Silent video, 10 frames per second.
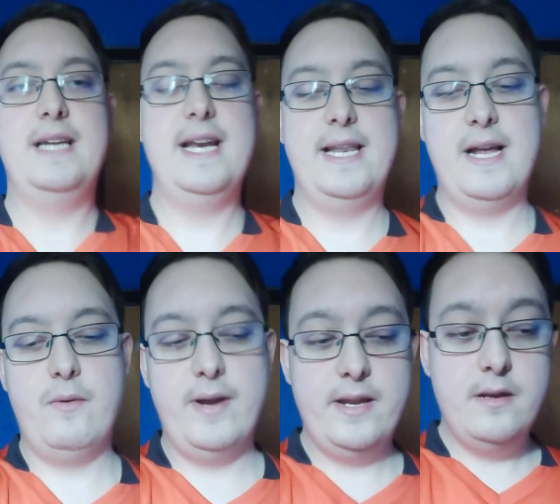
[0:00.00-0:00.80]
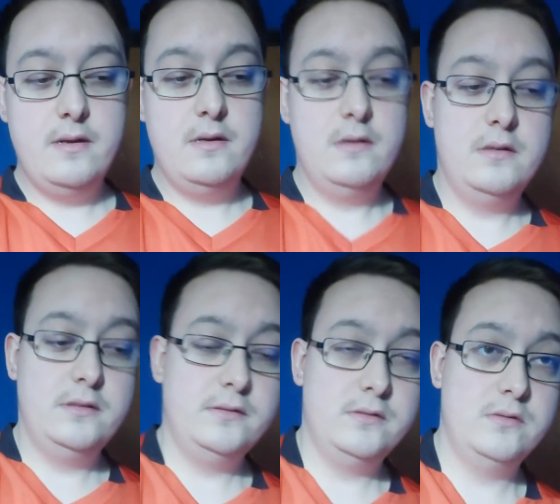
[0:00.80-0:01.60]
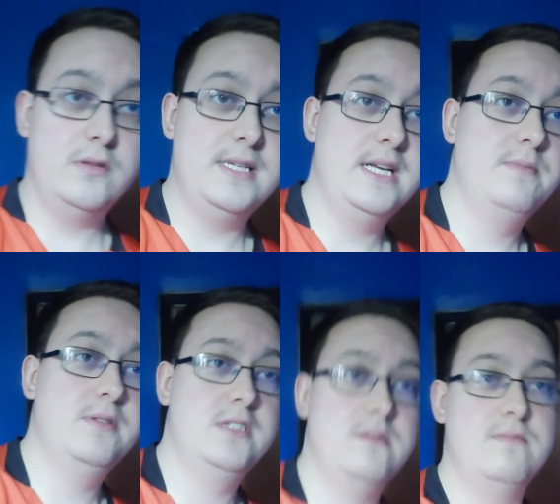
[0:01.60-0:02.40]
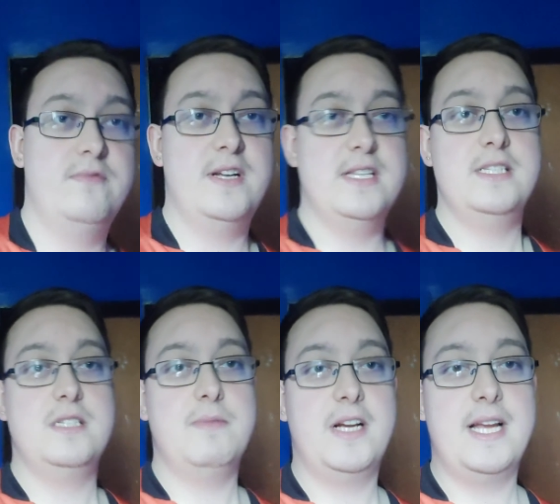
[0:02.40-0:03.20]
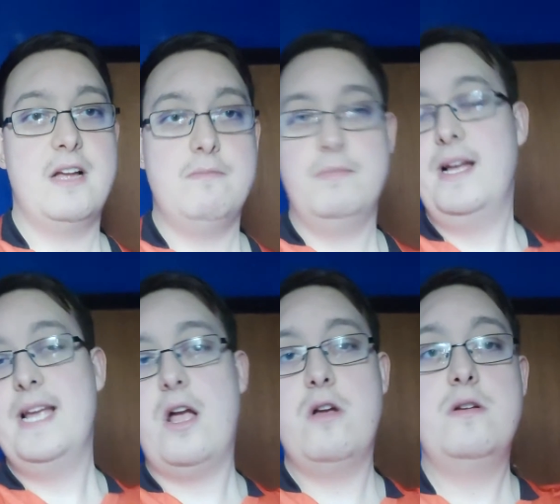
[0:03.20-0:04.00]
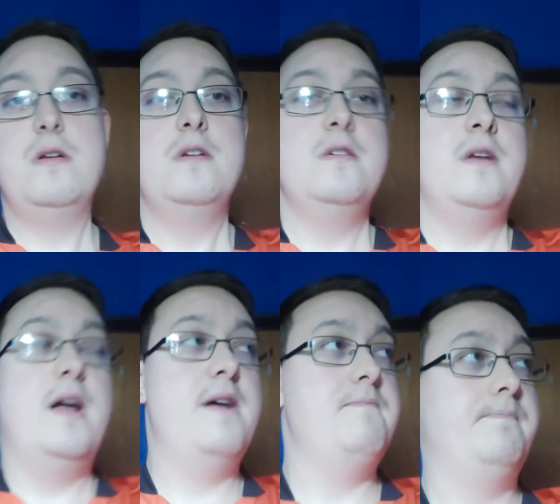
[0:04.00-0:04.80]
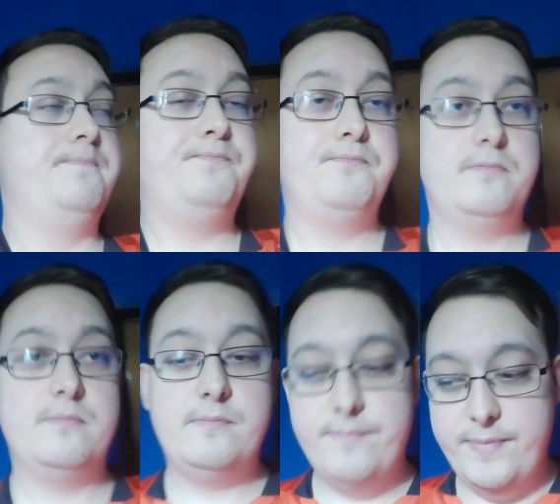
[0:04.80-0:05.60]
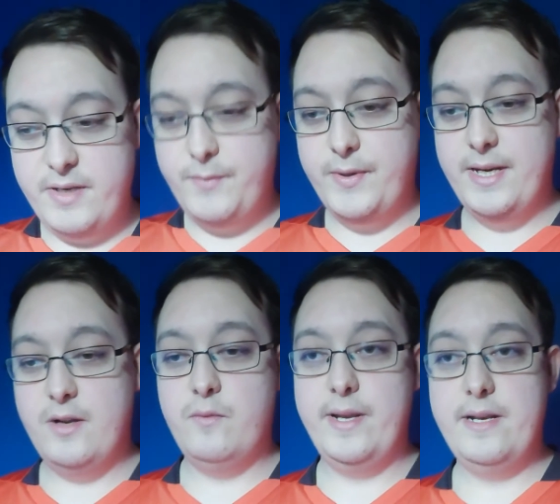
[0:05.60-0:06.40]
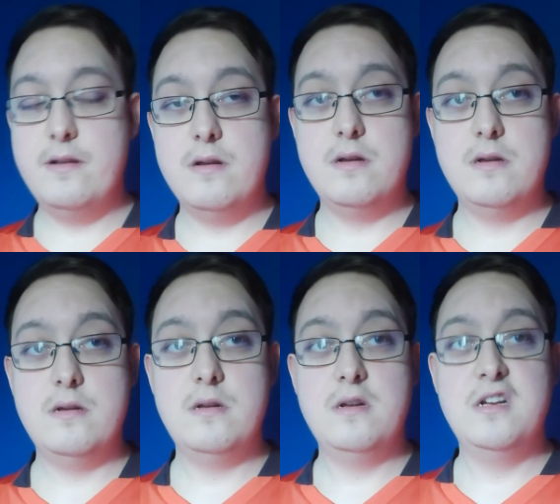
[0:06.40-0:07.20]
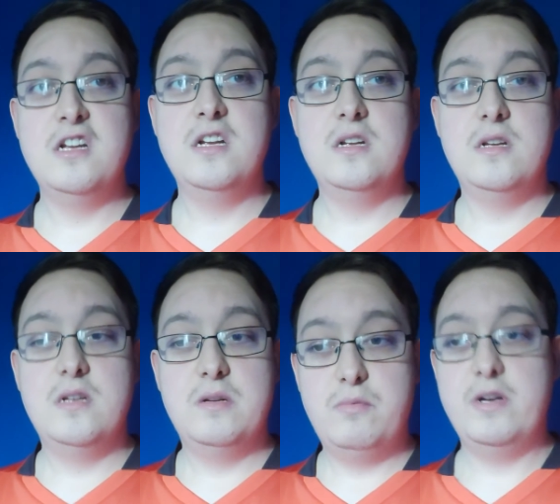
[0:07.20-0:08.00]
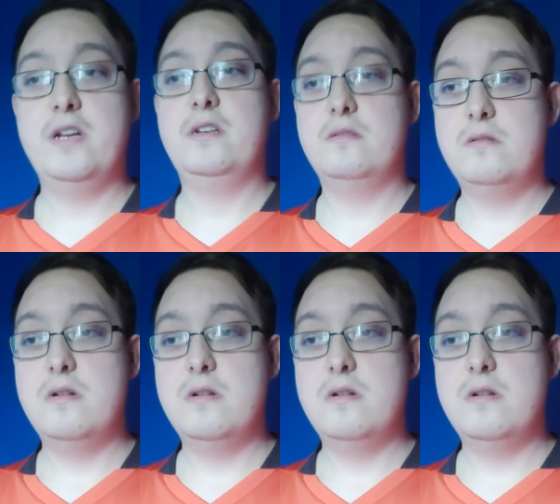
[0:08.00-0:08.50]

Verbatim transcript: get it that way course, I had to put some funds in my account, but hey ho. Um, but 1 0 win. Brilliant.